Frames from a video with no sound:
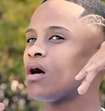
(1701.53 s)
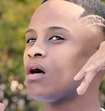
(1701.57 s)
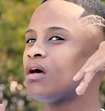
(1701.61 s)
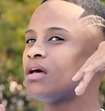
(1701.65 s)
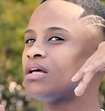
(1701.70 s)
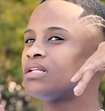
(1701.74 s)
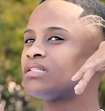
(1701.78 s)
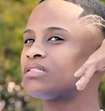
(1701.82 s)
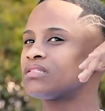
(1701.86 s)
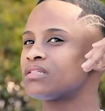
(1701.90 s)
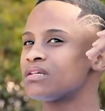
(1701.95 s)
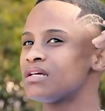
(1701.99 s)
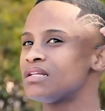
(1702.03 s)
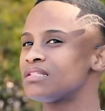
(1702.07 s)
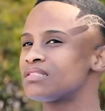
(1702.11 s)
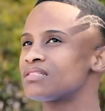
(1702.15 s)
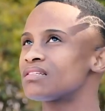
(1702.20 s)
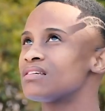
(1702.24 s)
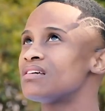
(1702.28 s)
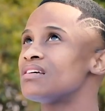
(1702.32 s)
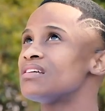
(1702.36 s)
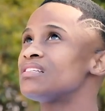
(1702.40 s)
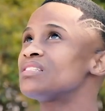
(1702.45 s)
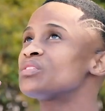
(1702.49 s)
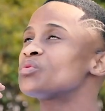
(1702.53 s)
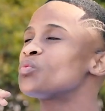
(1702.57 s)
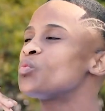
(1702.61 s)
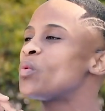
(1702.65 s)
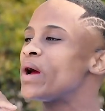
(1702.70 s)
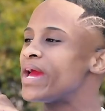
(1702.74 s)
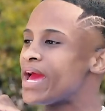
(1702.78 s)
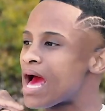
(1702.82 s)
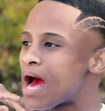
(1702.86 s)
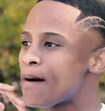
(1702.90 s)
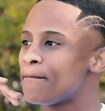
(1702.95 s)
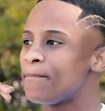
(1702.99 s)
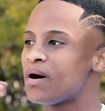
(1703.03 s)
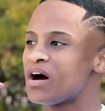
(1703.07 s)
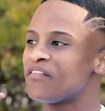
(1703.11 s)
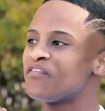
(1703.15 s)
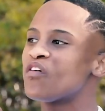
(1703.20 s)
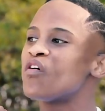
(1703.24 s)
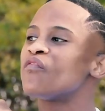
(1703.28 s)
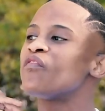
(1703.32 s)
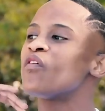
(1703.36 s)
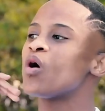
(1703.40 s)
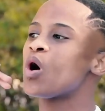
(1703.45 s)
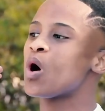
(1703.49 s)
it's way above
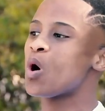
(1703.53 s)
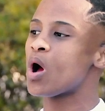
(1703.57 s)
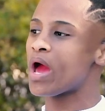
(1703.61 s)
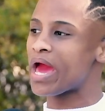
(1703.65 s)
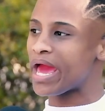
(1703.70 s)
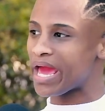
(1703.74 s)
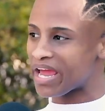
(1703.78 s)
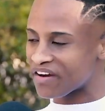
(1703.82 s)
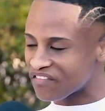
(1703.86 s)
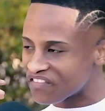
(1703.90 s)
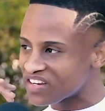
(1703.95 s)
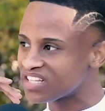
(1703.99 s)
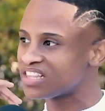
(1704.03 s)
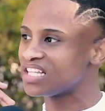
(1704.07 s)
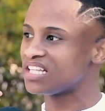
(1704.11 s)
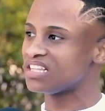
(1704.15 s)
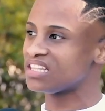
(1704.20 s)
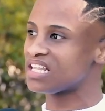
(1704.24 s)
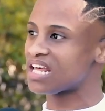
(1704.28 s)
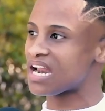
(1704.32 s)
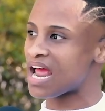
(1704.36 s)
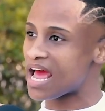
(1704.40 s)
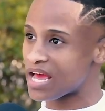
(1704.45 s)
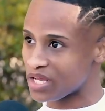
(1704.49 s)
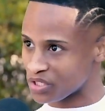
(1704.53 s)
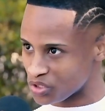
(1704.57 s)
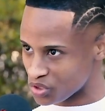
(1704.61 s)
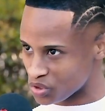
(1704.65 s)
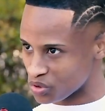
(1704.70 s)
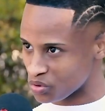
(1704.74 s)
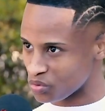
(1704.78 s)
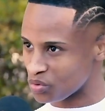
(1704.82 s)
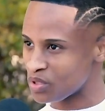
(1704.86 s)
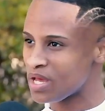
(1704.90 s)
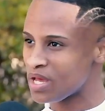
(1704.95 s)
of everything that I do.